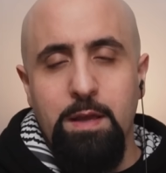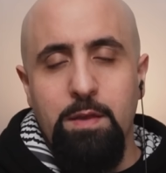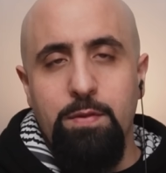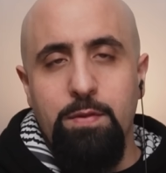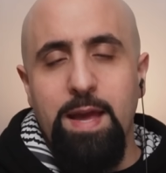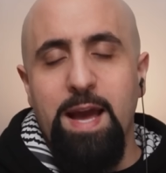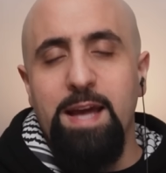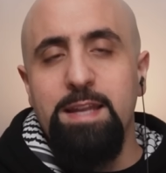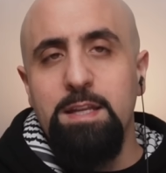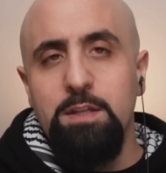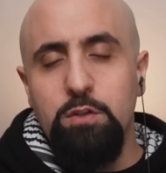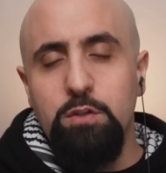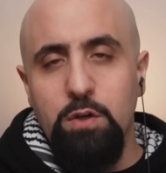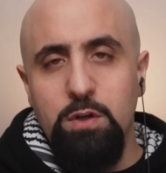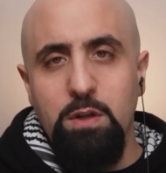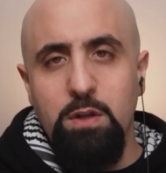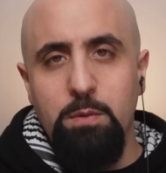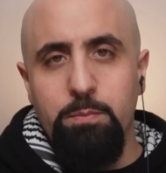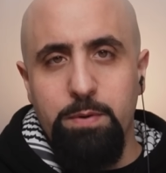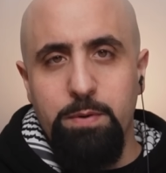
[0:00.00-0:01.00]
they had
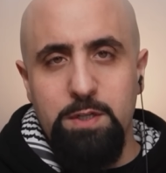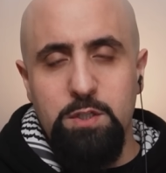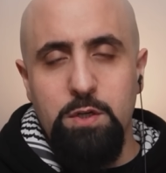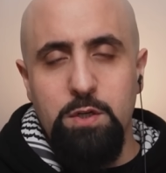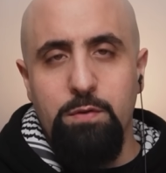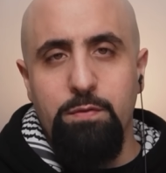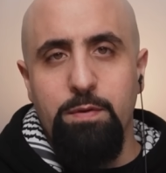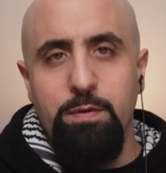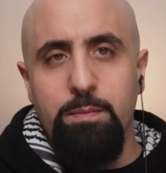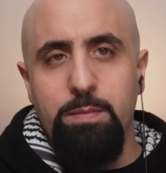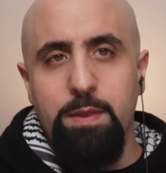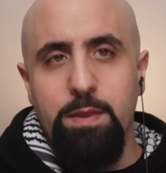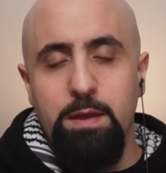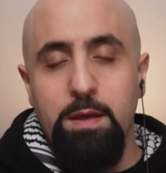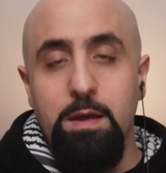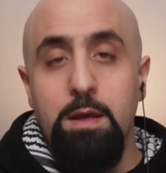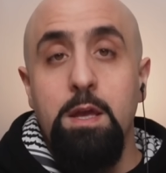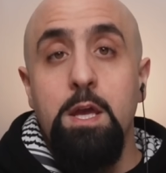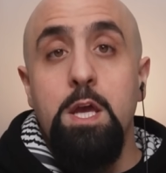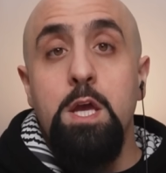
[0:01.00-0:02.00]
internal pressure from
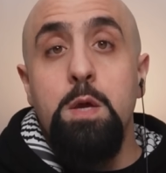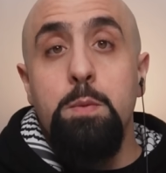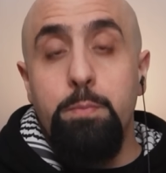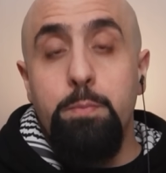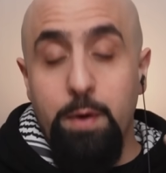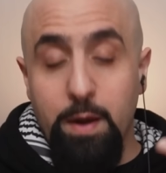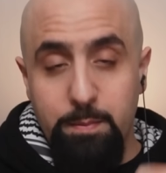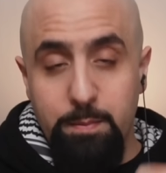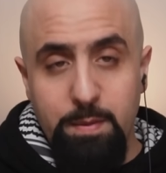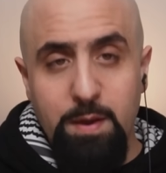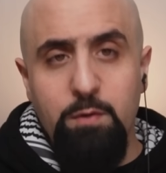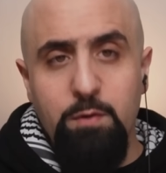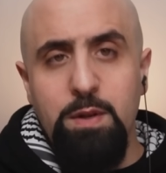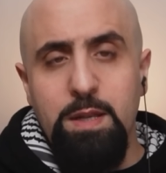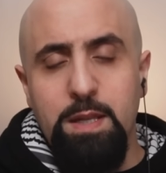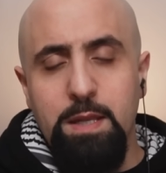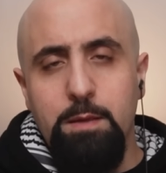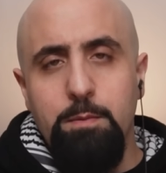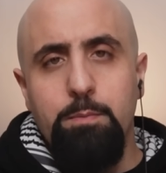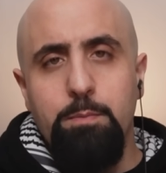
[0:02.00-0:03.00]
the
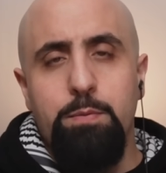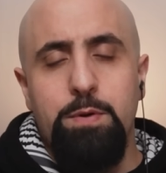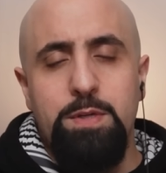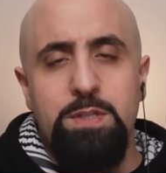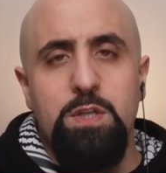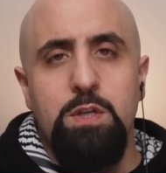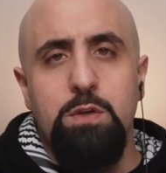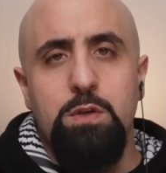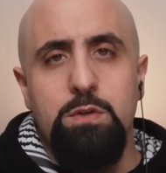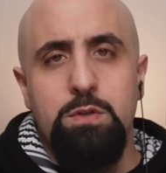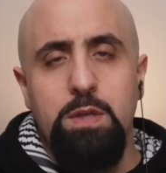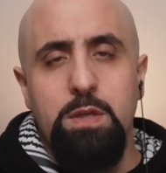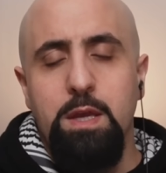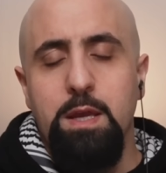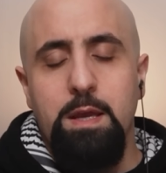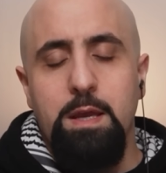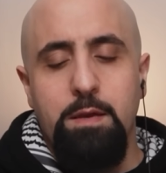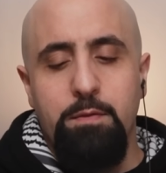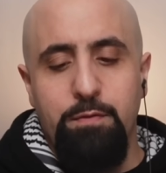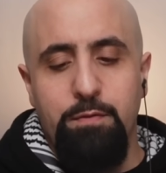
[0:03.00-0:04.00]
primarily prisoners,
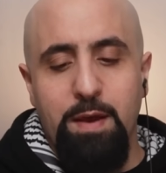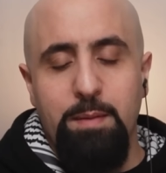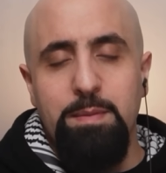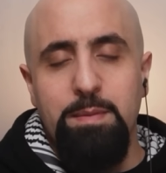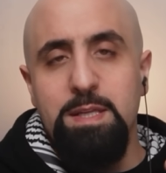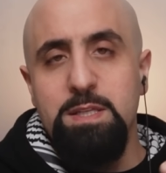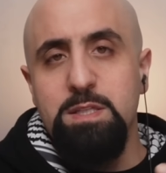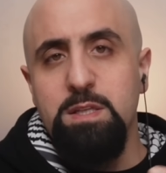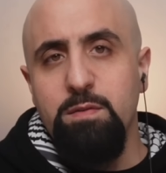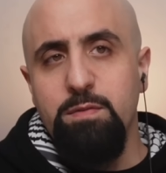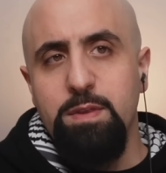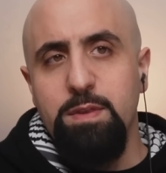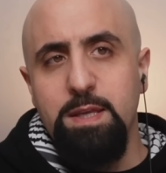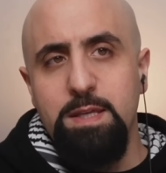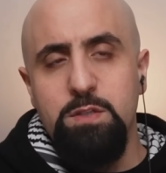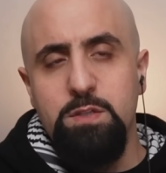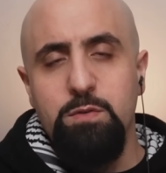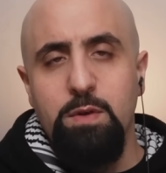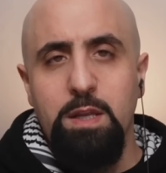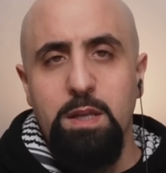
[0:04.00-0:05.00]
families of
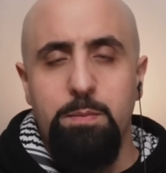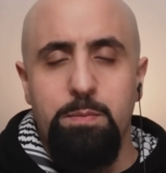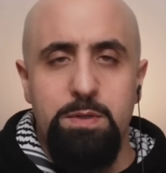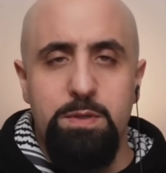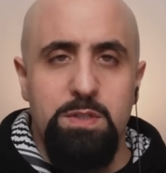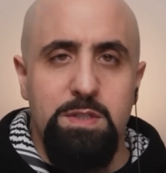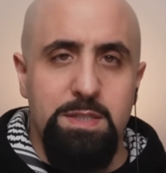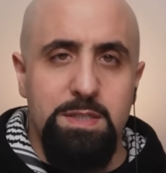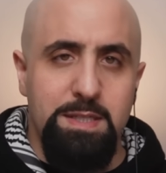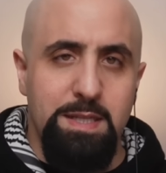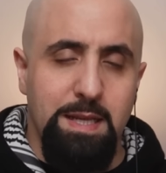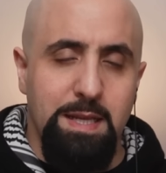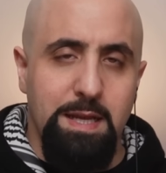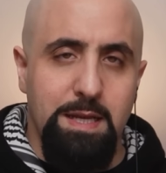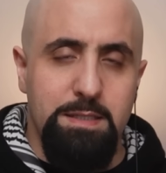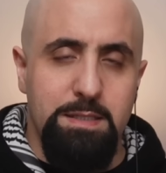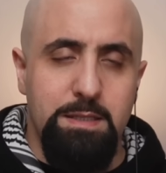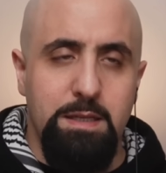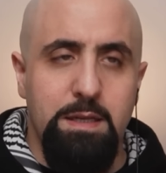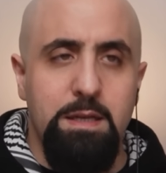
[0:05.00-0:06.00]
the Israeli prisoners in
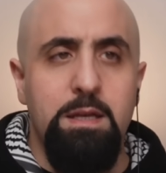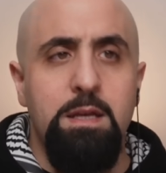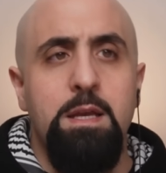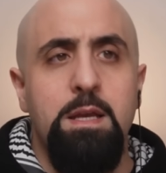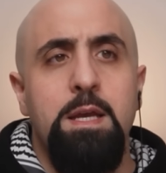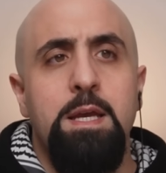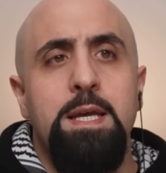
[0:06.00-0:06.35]
Gaza,